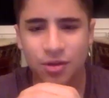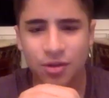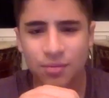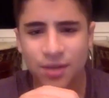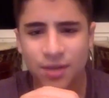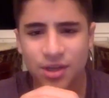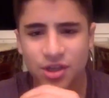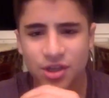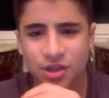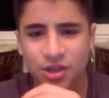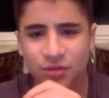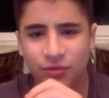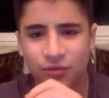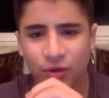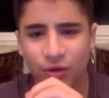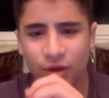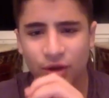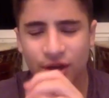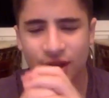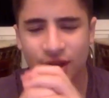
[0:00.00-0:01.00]
you mentioned
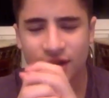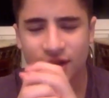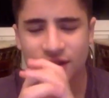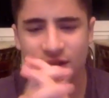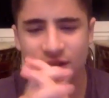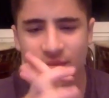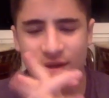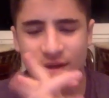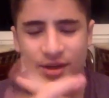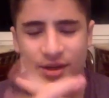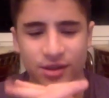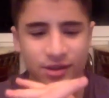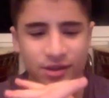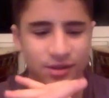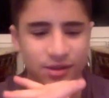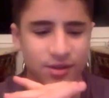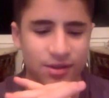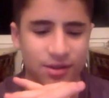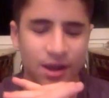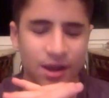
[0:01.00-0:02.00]
Volkanovski
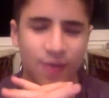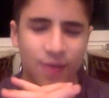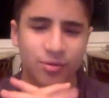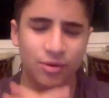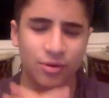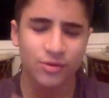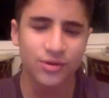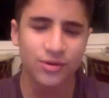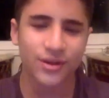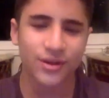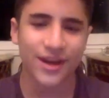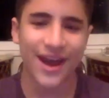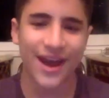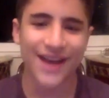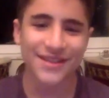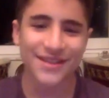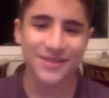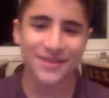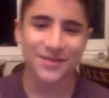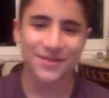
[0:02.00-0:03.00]
because I was also gonna
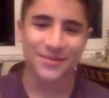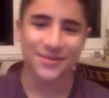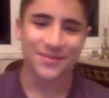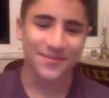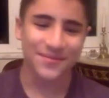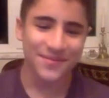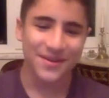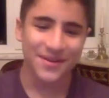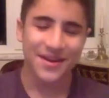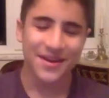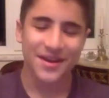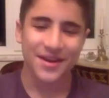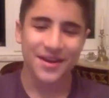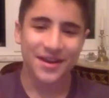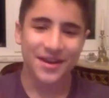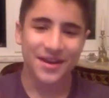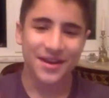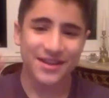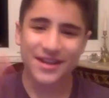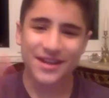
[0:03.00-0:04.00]
ask you,
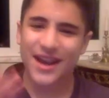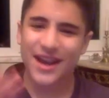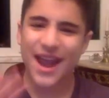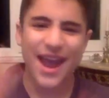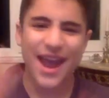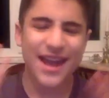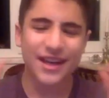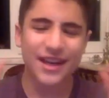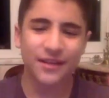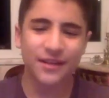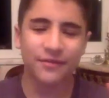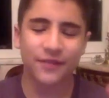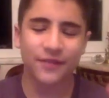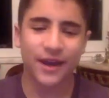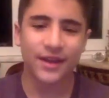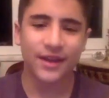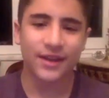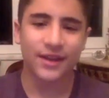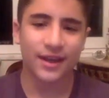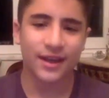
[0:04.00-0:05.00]
is there any
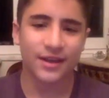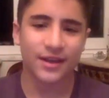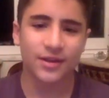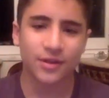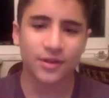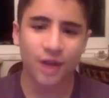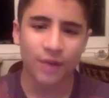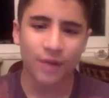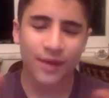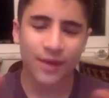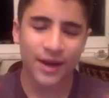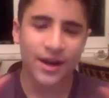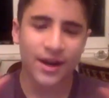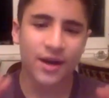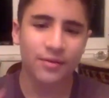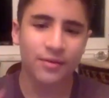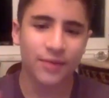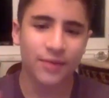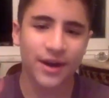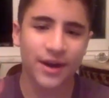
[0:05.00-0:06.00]
fight, like not right
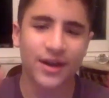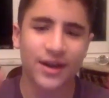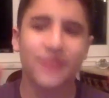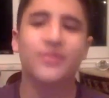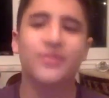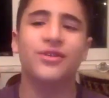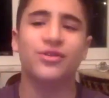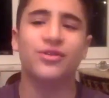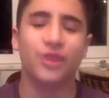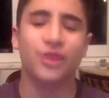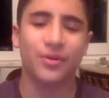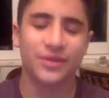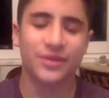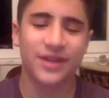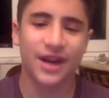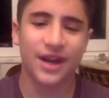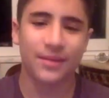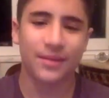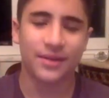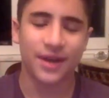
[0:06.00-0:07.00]
now, right now you're enjoying
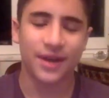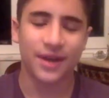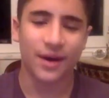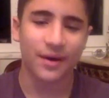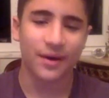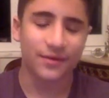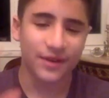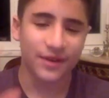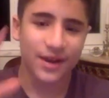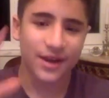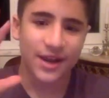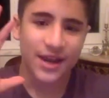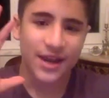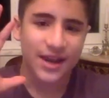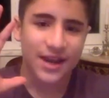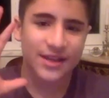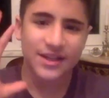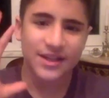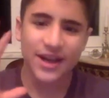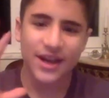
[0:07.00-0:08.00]
retirement. However,
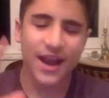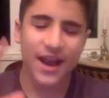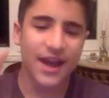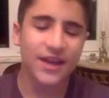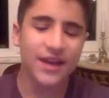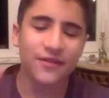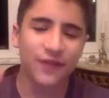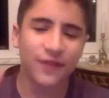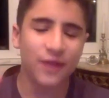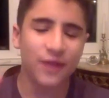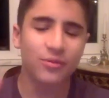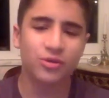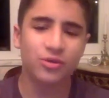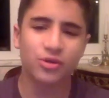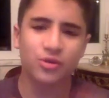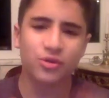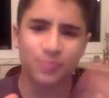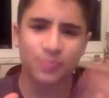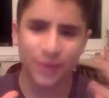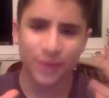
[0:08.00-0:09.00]
is there any fight which
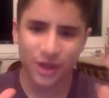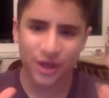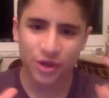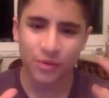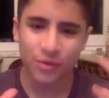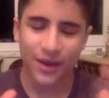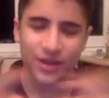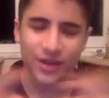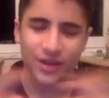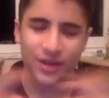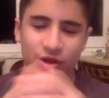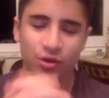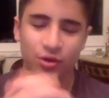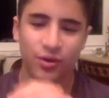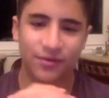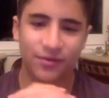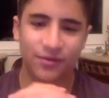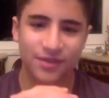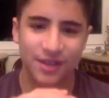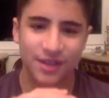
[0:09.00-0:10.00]
would bring you back to the
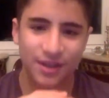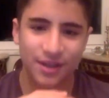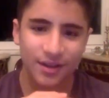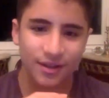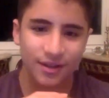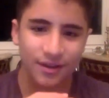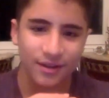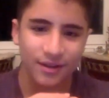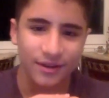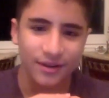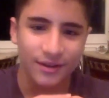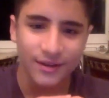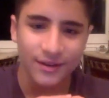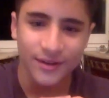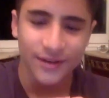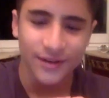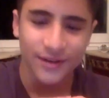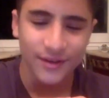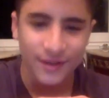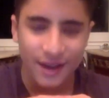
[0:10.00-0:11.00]
UFC
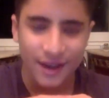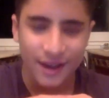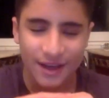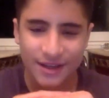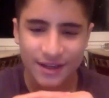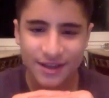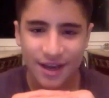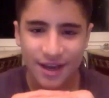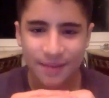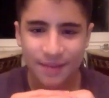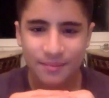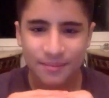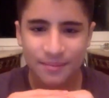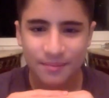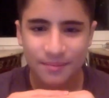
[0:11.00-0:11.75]
anytime?